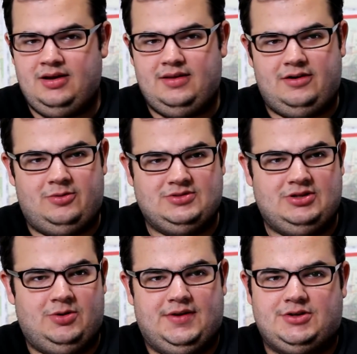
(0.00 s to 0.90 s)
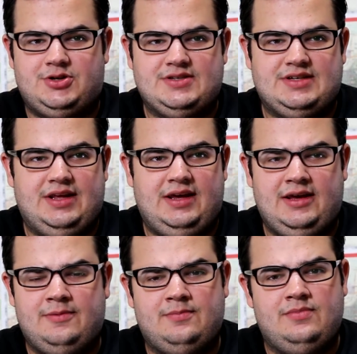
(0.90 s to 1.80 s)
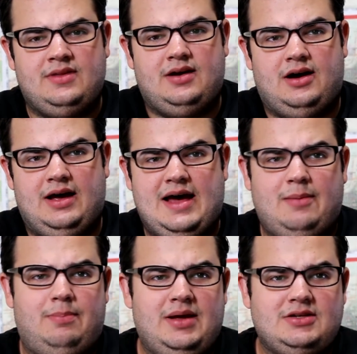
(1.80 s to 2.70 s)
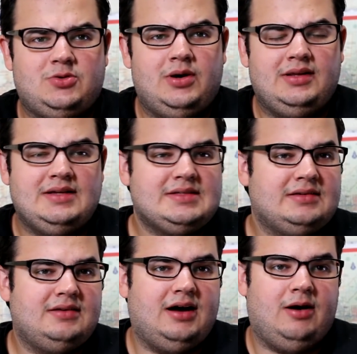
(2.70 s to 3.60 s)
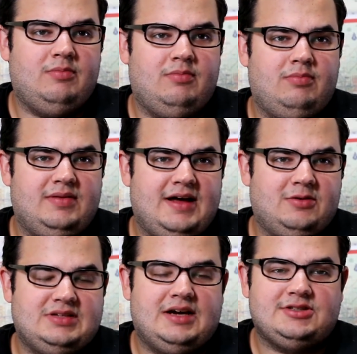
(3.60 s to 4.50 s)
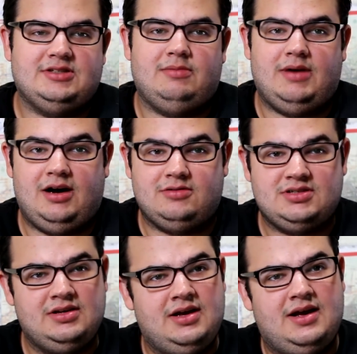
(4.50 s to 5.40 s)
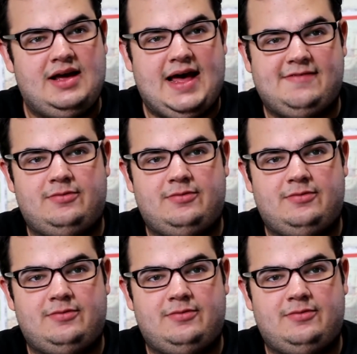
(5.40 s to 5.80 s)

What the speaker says: there was no electricity. It had a pit toilet, but that was actually about half a